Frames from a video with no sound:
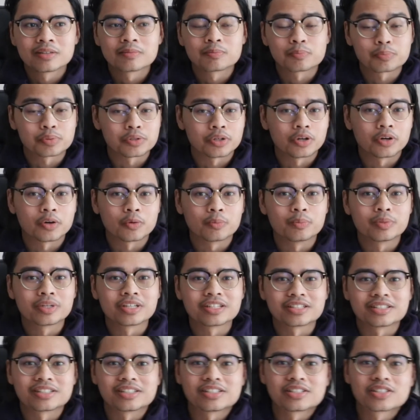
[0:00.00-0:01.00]
Pro,
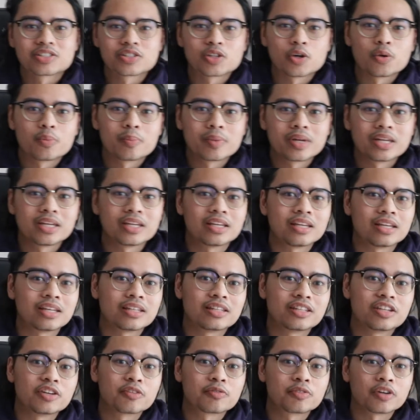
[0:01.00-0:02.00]
because there's so many
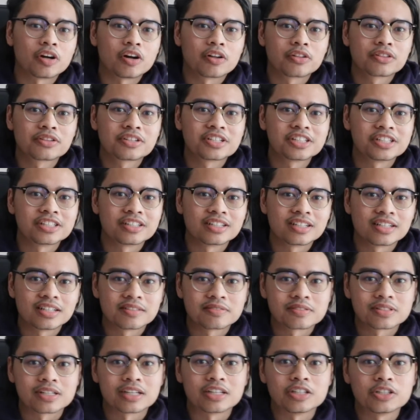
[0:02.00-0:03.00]
different
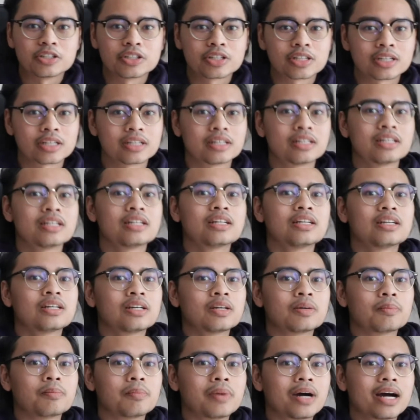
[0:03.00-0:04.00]
alternatives that you could
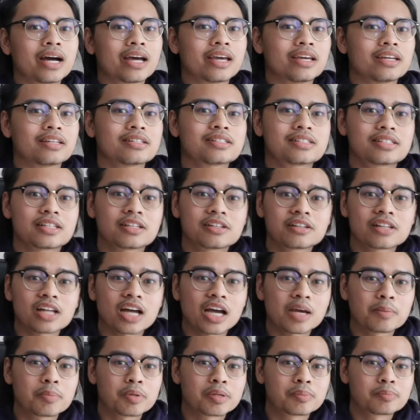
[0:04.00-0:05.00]
buy instead of the
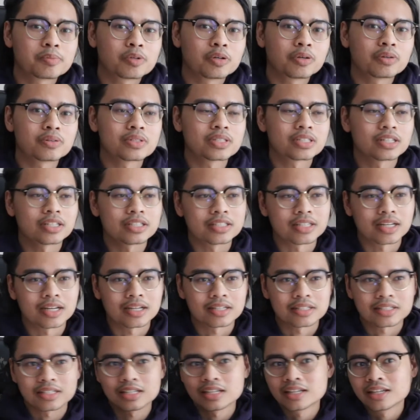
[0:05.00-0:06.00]
iPad Pro, such
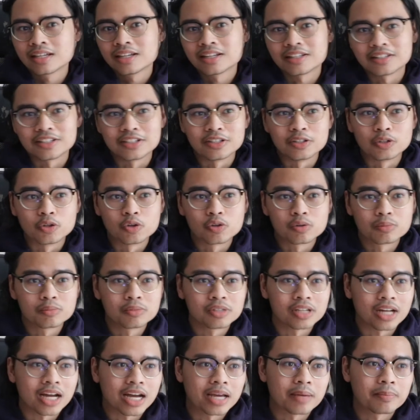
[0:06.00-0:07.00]
as the
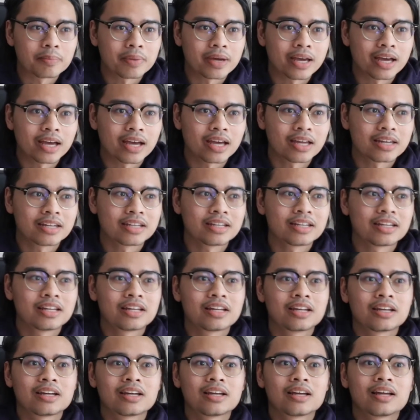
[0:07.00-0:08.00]
normal iPad,
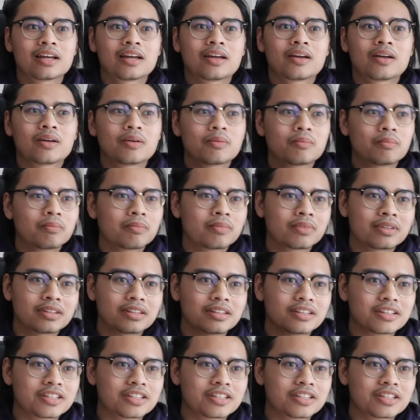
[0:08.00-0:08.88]
the